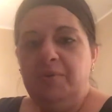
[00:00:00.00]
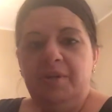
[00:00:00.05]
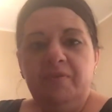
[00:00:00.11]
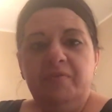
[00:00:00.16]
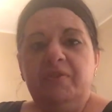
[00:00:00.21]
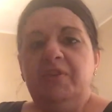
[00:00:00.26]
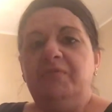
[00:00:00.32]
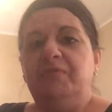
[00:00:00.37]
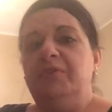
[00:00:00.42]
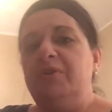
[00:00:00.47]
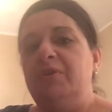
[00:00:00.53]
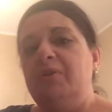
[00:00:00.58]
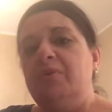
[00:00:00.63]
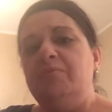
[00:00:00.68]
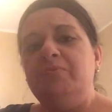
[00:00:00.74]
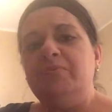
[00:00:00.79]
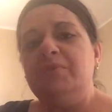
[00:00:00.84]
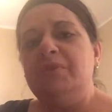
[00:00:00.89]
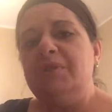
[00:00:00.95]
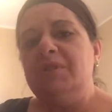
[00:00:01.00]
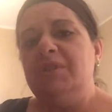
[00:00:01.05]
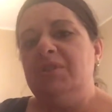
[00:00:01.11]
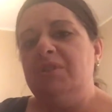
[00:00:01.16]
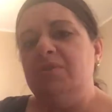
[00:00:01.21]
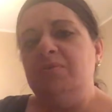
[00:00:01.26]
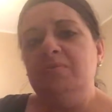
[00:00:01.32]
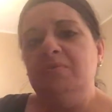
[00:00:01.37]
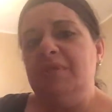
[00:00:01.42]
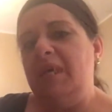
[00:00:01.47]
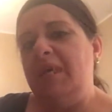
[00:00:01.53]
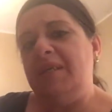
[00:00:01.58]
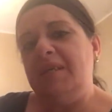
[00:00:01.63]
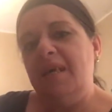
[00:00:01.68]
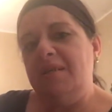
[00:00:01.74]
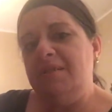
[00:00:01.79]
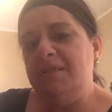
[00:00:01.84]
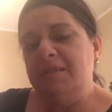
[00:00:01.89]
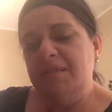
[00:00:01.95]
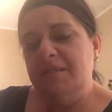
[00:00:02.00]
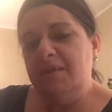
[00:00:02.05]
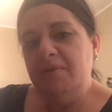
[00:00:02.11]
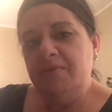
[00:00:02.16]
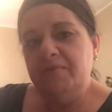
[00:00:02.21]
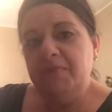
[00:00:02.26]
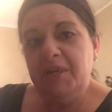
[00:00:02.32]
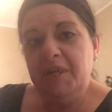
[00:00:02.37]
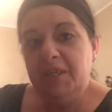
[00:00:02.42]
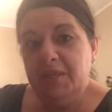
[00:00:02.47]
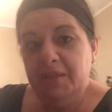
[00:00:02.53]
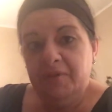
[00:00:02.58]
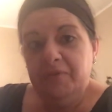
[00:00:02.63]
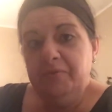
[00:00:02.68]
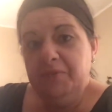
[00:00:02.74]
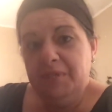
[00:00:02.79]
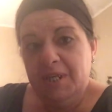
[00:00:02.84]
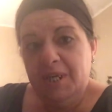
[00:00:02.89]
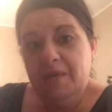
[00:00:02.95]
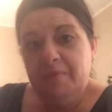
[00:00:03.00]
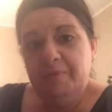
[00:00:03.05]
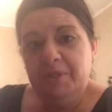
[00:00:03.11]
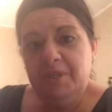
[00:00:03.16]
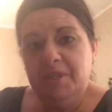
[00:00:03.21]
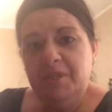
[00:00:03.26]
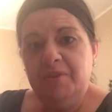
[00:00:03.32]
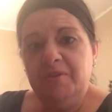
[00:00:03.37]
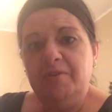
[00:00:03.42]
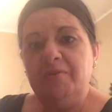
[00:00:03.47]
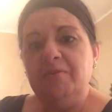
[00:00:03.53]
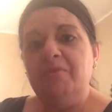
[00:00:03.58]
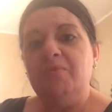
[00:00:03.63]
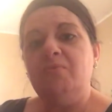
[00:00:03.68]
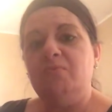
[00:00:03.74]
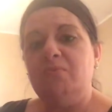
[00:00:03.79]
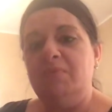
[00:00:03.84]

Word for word: Even if you don't really do that kind of stuff any other time of year,